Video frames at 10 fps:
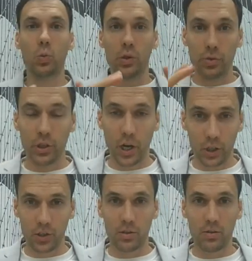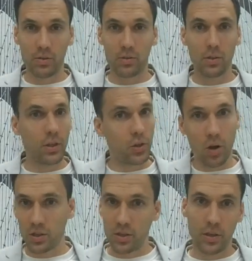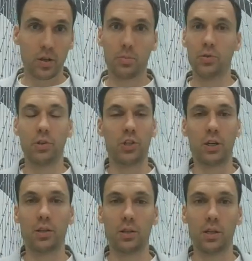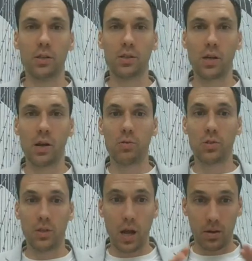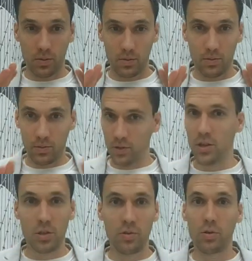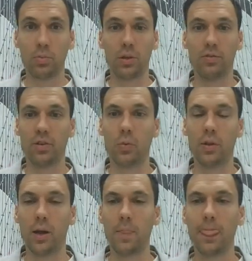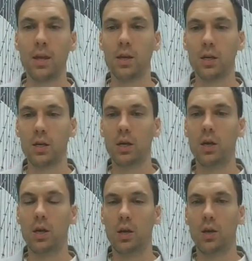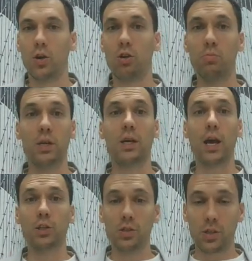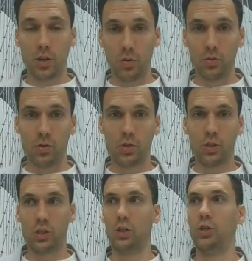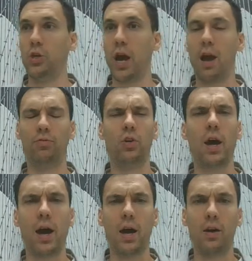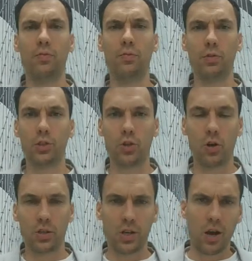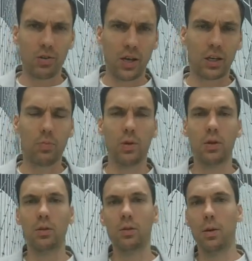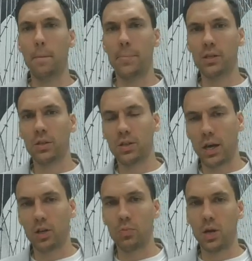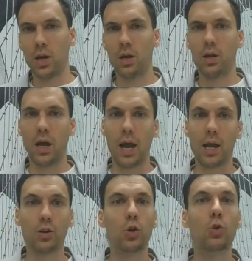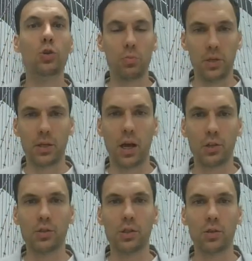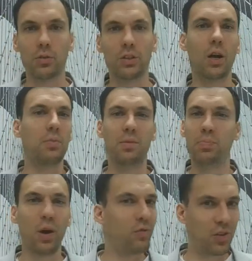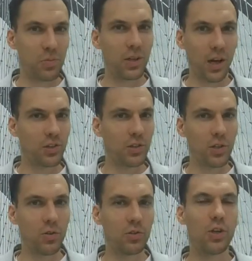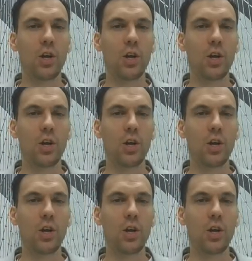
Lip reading: with rejection. You're constantly going to be rejected in sales, so that you need to be completely fine with that. Communication skills. You have to have strong sales acumen, business acumen, and good communication skills. So I don't mean perfect communication skills.